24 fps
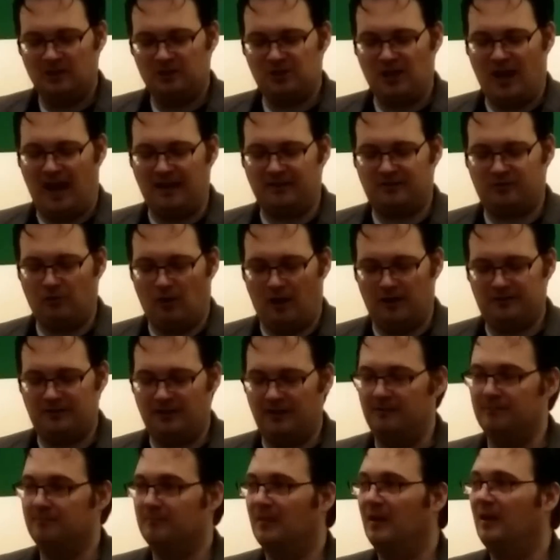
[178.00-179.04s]
Chaz
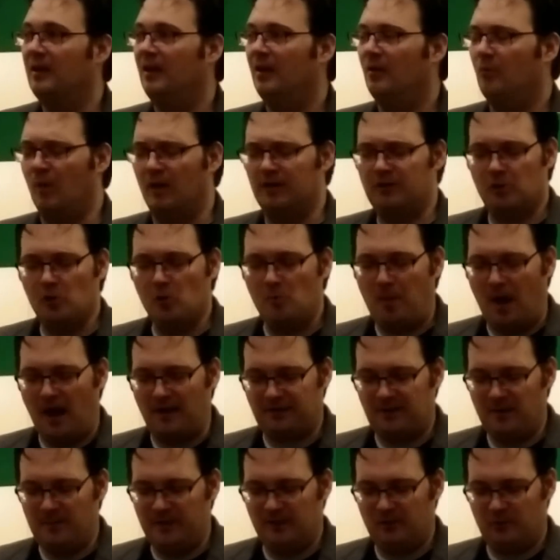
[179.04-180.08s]
grunted. "Wonder who
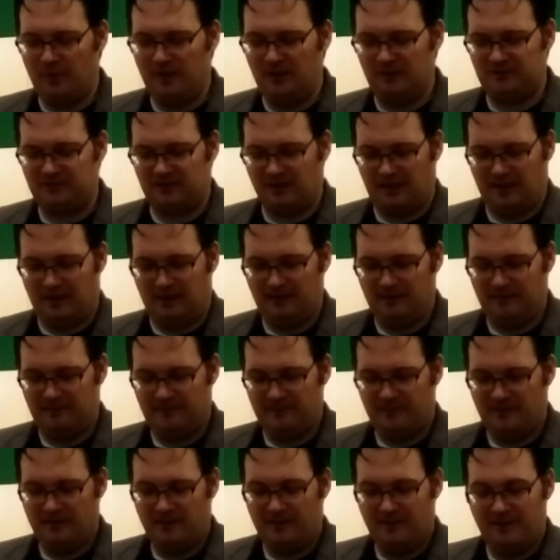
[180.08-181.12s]
bought them in the real city?"
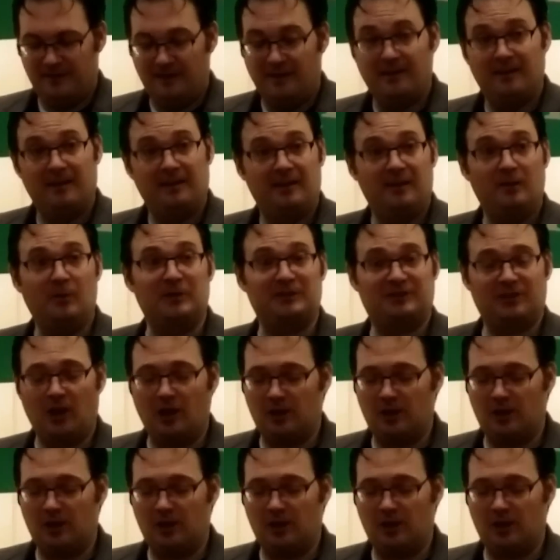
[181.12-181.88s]
It was a